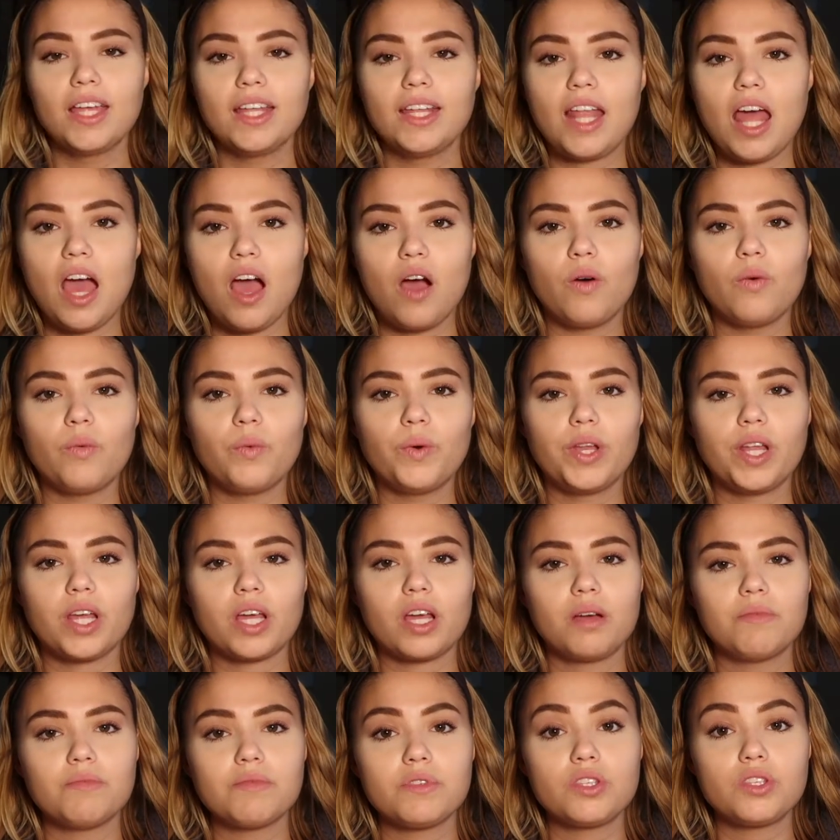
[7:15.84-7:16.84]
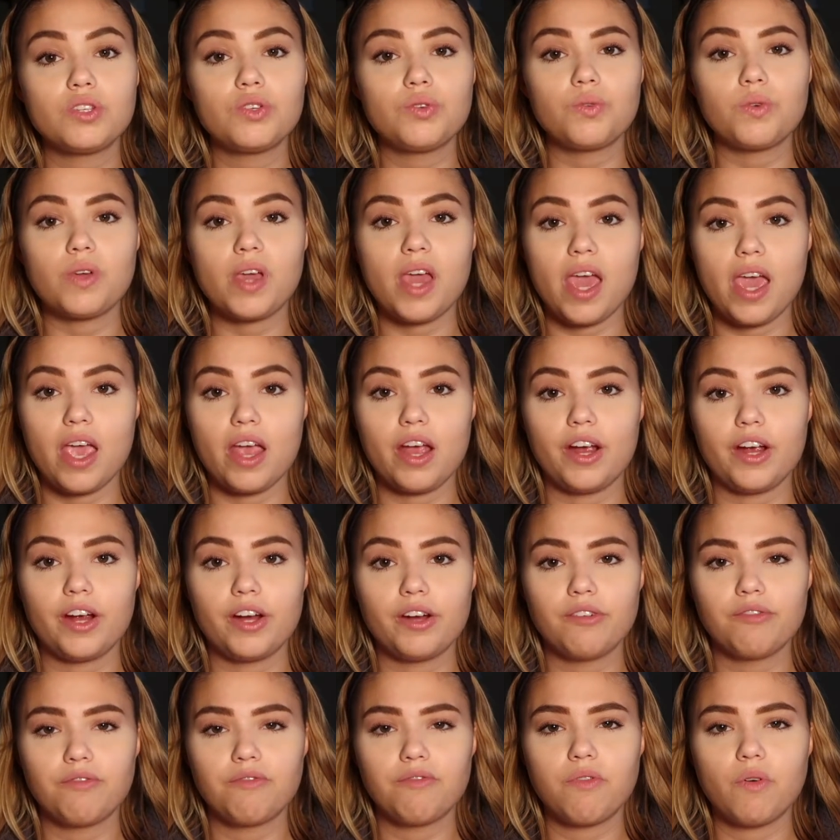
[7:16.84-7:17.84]
Now, when it comes to
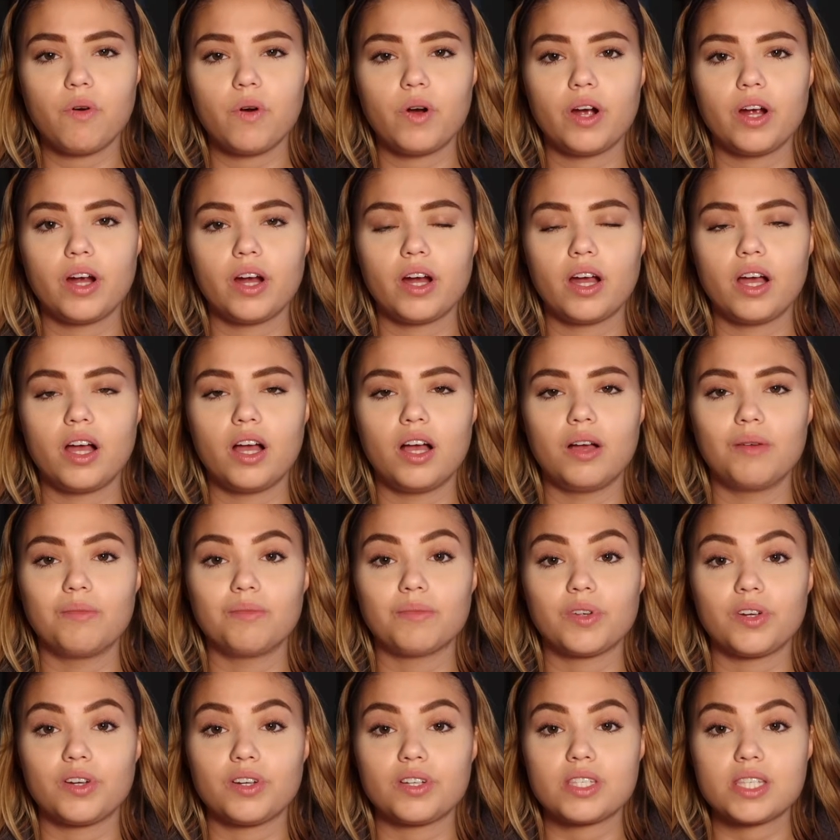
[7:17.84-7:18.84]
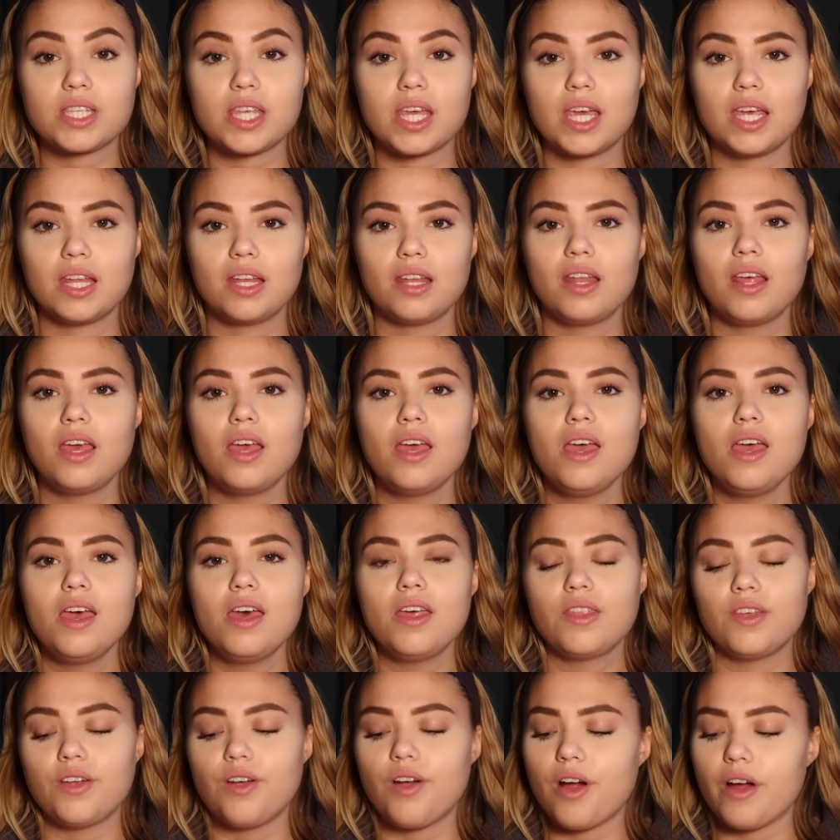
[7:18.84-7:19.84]
care for your skin,
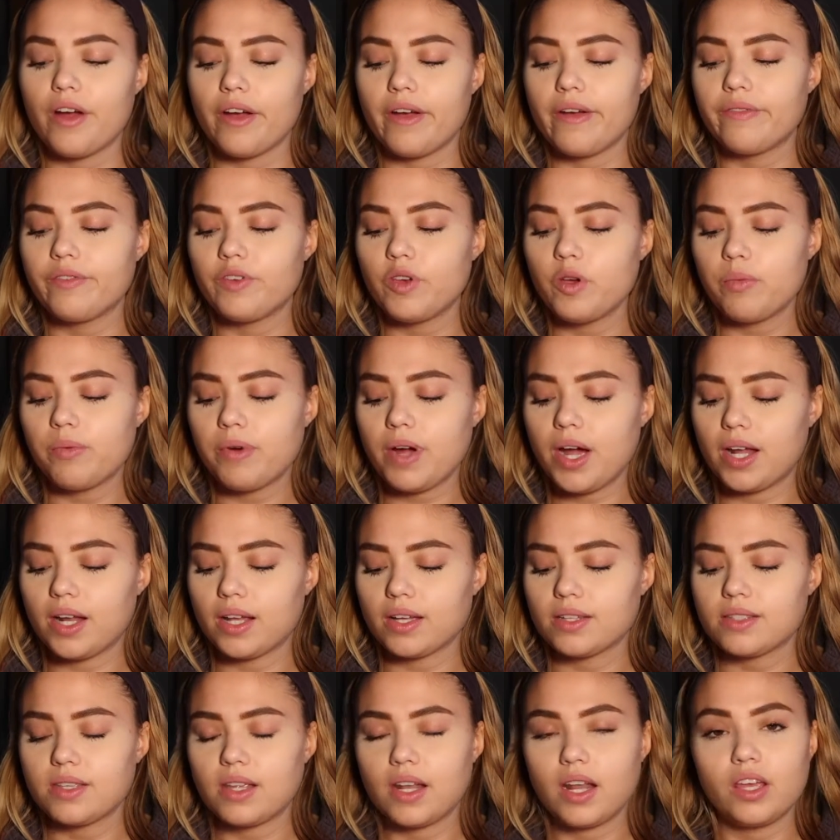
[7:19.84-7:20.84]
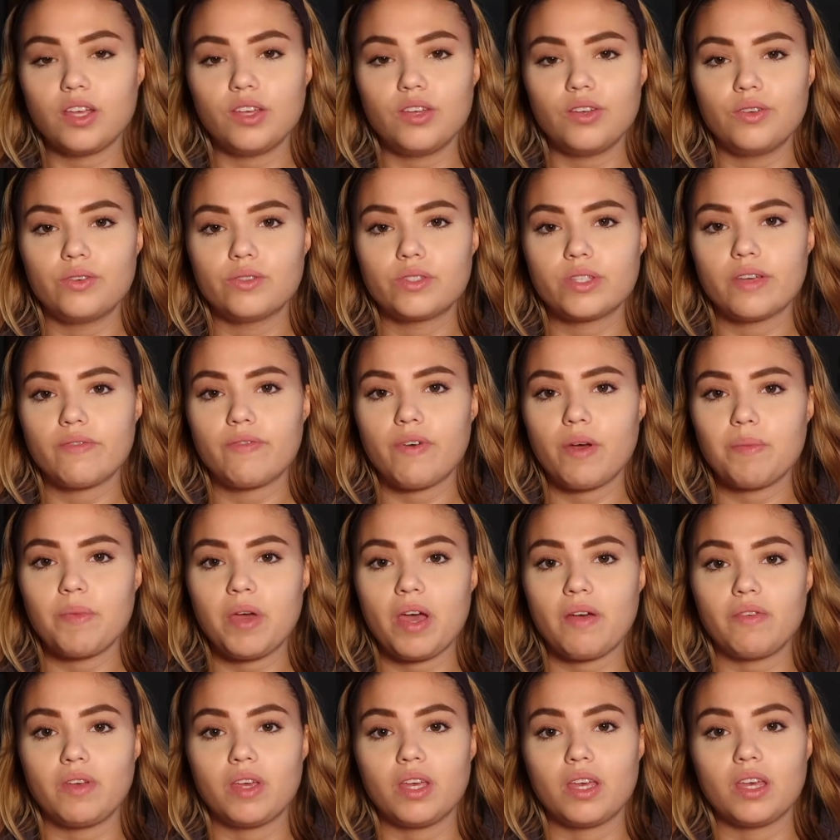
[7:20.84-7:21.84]
there are a few products that I use if I'm
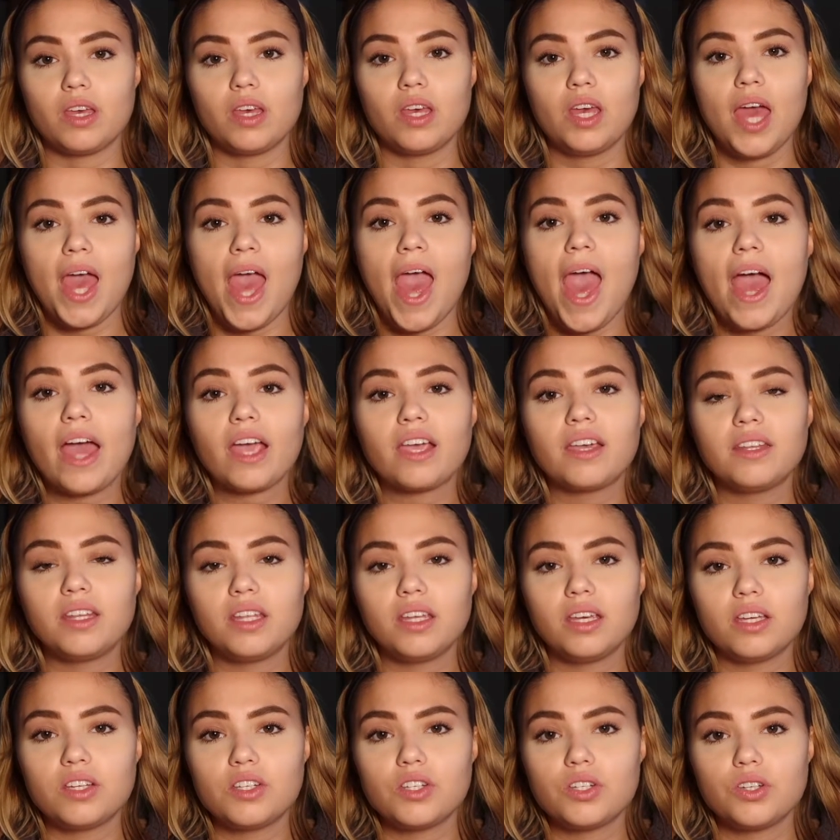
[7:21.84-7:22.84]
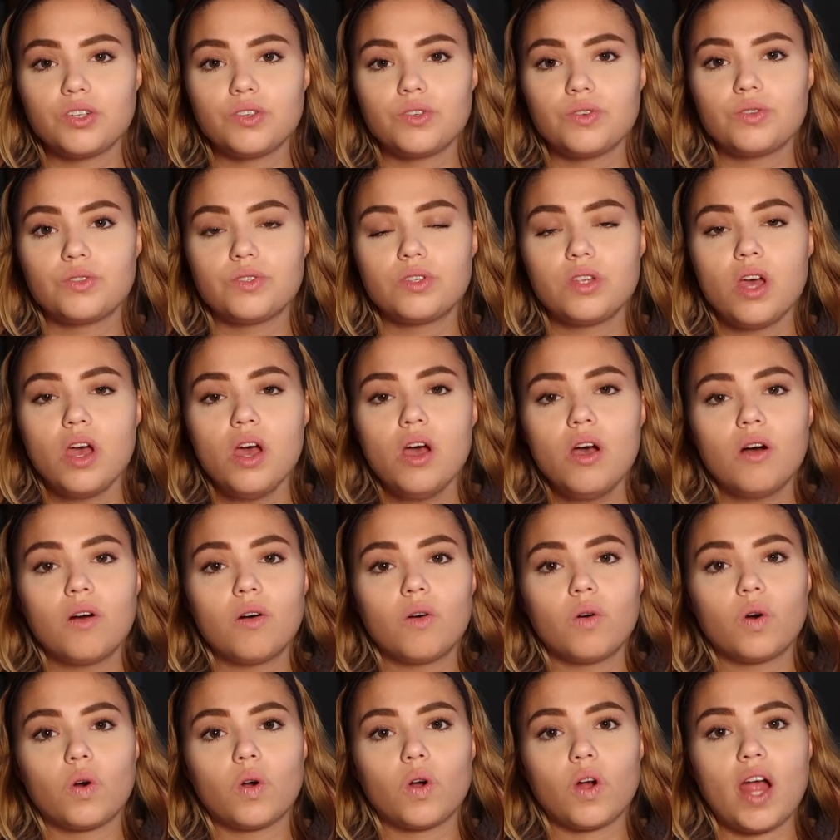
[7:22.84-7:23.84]
having acne issues,
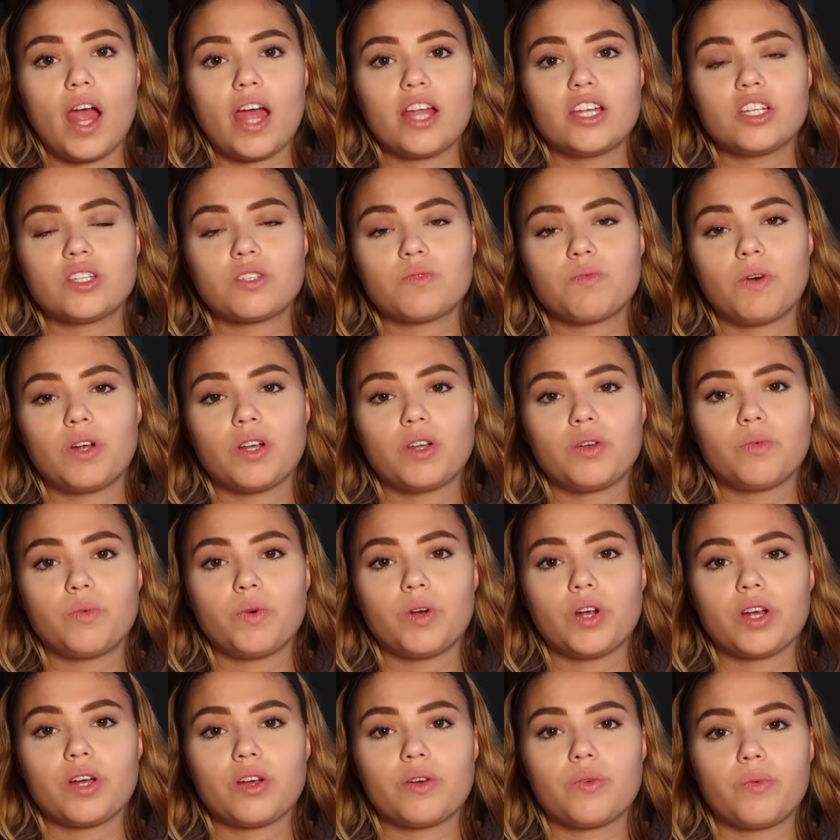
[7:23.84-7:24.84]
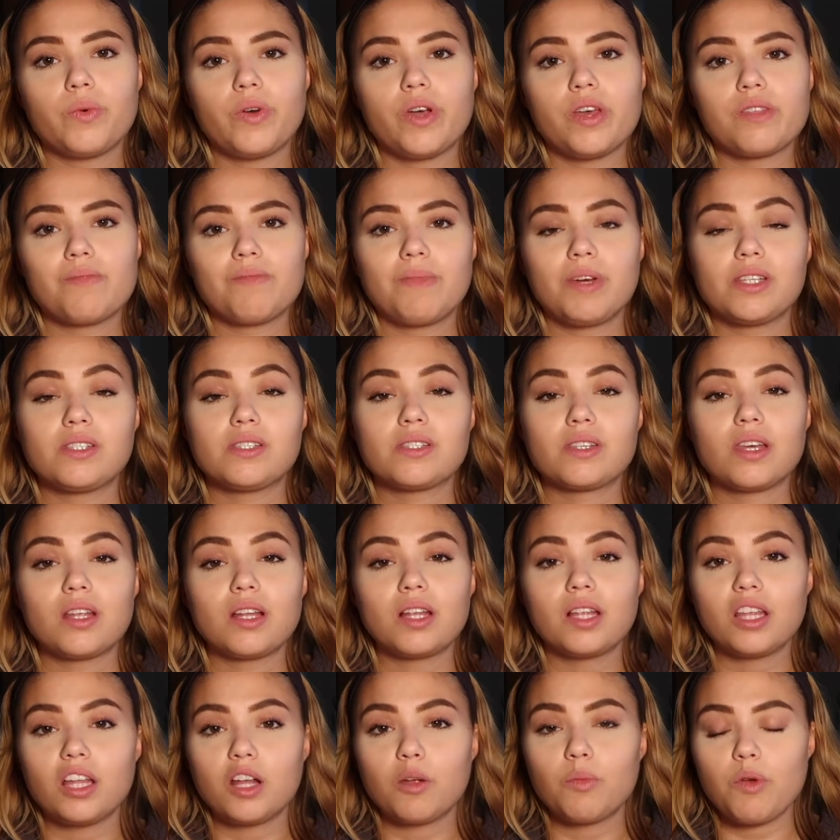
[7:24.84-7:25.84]
or I just want to work with my
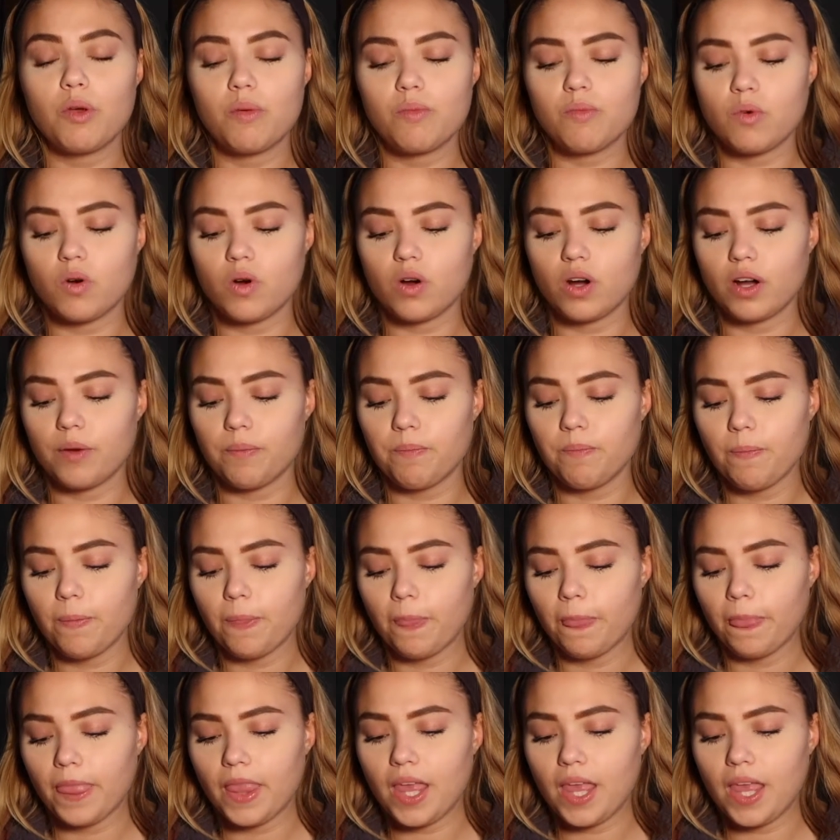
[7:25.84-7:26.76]
skin a little bit more.